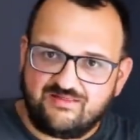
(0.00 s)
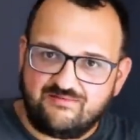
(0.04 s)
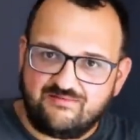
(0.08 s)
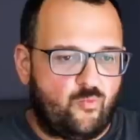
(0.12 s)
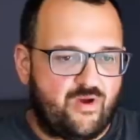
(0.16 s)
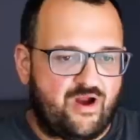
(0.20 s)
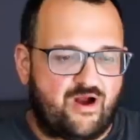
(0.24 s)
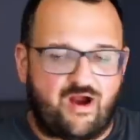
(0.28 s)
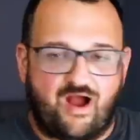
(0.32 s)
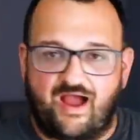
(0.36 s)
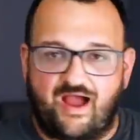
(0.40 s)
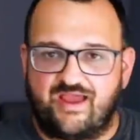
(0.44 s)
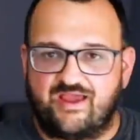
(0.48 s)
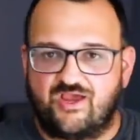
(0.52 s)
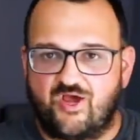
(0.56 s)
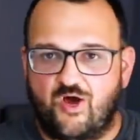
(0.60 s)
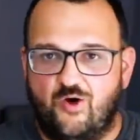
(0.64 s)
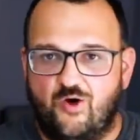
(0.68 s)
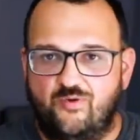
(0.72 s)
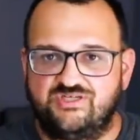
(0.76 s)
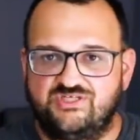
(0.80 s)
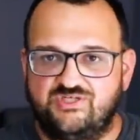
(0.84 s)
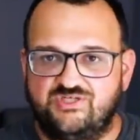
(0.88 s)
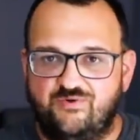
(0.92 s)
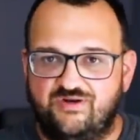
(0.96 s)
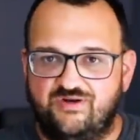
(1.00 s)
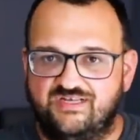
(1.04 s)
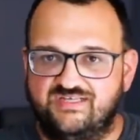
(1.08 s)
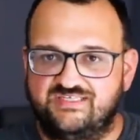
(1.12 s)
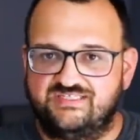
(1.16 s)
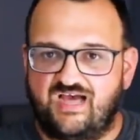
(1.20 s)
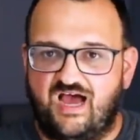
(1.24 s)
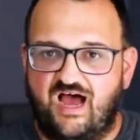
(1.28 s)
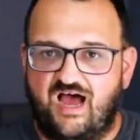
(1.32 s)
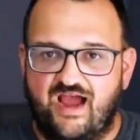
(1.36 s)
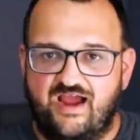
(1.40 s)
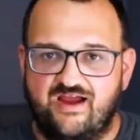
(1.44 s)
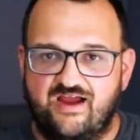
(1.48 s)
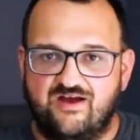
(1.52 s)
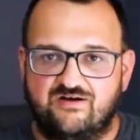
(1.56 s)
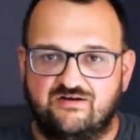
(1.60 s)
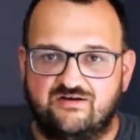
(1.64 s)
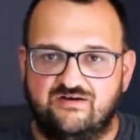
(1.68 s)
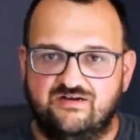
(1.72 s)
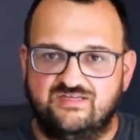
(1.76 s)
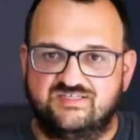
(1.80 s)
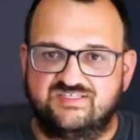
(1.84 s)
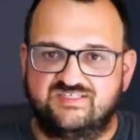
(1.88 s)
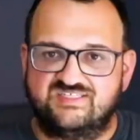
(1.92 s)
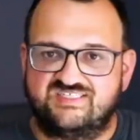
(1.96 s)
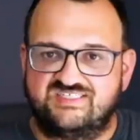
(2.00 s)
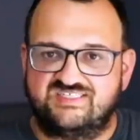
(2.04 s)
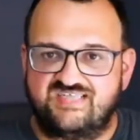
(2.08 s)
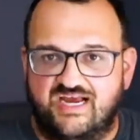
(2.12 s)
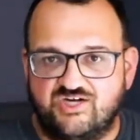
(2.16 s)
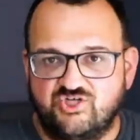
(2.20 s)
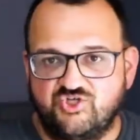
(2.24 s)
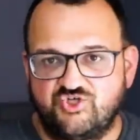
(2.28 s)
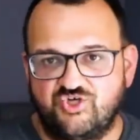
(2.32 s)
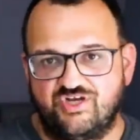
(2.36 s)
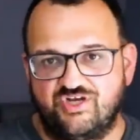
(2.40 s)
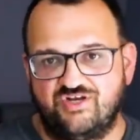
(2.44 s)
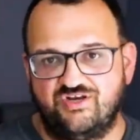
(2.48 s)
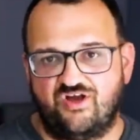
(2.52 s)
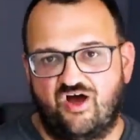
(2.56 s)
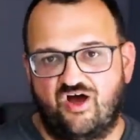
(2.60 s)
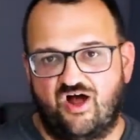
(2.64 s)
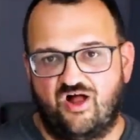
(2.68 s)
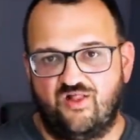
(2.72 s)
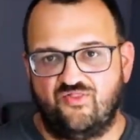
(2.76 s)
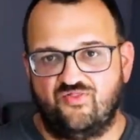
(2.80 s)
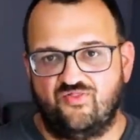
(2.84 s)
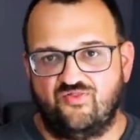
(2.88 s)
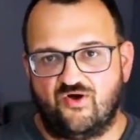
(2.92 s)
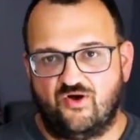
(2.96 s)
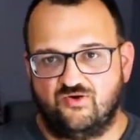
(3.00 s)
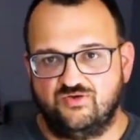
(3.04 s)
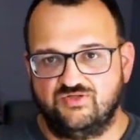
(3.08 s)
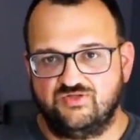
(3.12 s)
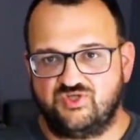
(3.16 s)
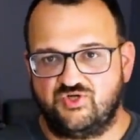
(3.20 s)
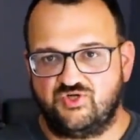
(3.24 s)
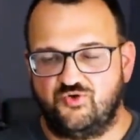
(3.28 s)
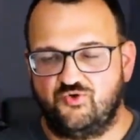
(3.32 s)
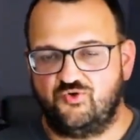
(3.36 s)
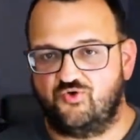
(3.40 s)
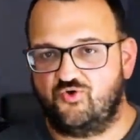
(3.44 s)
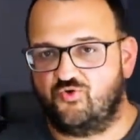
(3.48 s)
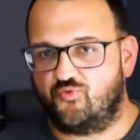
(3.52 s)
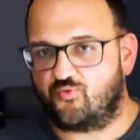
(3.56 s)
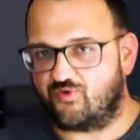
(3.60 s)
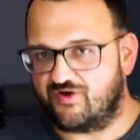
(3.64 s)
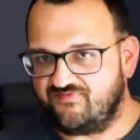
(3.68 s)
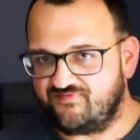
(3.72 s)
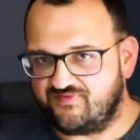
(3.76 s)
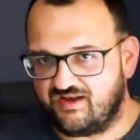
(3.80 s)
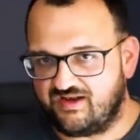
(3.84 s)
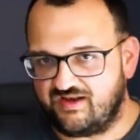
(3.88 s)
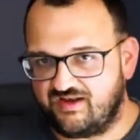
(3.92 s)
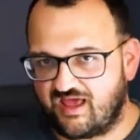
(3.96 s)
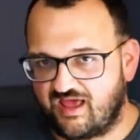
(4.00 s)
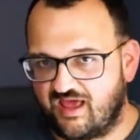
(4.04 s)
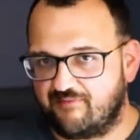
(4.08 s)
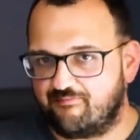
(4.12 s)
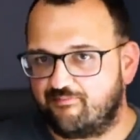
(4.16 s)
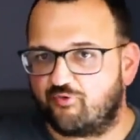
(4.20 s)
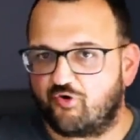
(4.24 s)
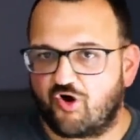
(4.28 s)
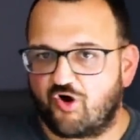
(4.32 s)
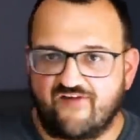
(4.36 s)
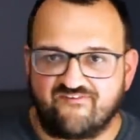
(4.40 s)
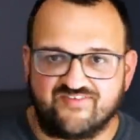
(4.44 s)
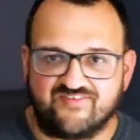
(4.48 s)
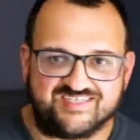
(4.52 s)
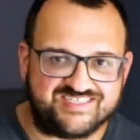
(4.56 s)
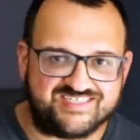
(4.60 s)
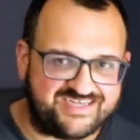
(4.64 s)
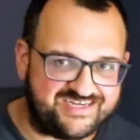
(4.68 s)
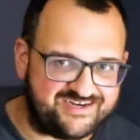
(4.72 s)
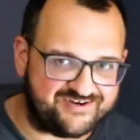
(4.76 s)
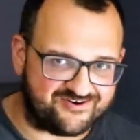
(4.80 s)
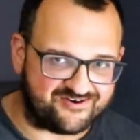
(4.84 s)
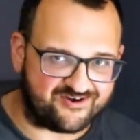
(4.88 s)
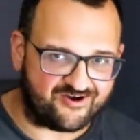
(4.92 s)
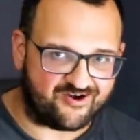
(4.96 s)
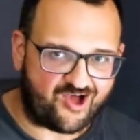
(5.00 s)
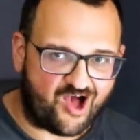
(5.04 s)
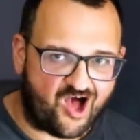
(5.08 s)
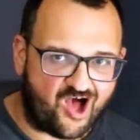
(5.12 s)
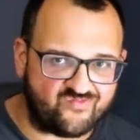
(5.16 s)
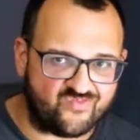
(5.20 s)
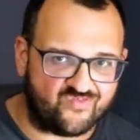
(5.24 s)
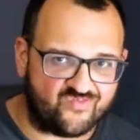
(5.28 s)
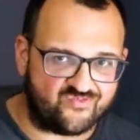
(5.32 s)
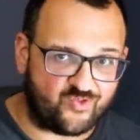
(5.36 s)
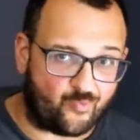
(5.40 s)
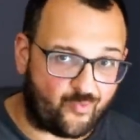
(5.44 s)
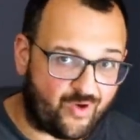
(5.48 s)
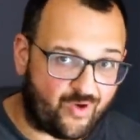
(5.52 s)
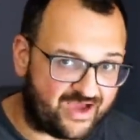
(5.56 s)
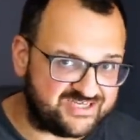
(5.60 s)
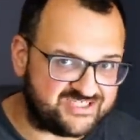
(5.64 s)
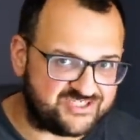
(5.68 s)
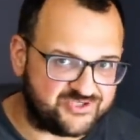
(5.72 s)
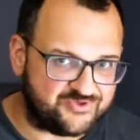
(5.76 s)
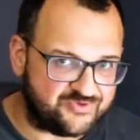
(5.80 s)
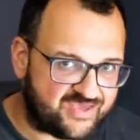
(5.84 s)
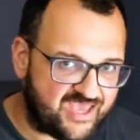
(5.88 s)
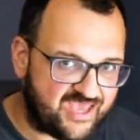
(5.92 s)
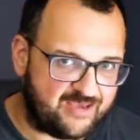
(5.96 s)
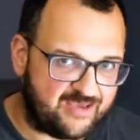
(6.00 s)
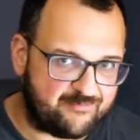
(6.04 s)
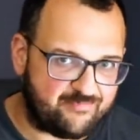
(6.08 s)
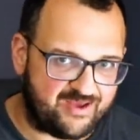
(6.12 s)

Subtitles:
where I go into an entire section on those who grifted and profiteered off of the Y2K